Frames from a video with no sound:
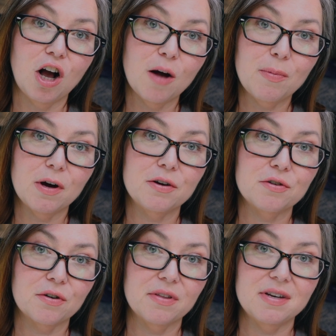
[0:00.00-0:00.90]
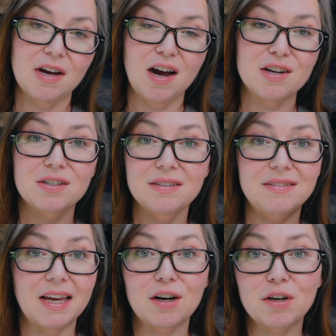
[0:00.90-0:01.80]
up under the dash.
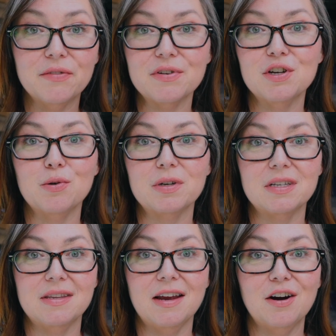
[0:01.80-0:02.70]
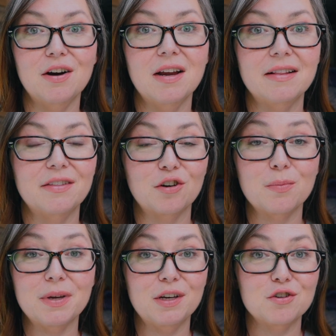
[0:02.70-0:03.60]
They don't even know it's there and that they're
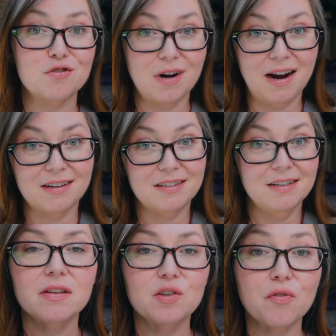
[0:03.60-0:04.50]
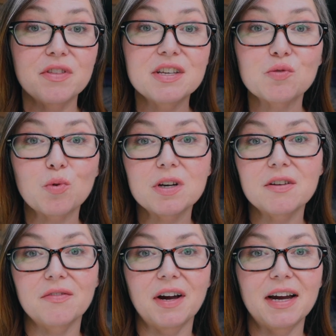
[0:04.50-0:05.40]
being tracked. So this one
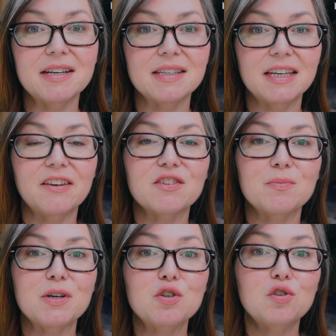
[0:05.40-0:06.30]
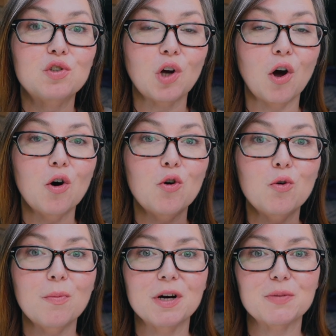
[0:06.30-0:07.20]
device gives me
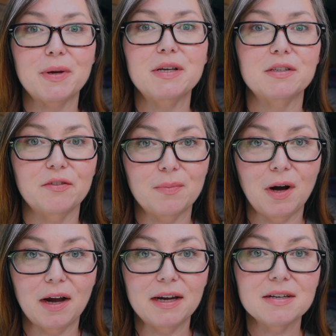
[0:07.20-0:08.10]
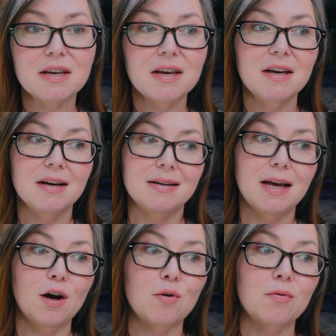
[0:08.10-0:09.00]
so much peace of mind.
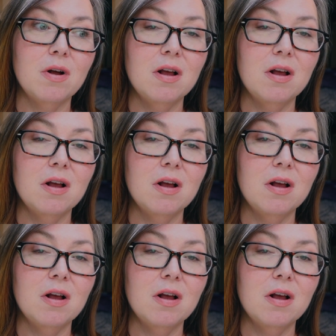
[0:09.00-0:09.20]
Now,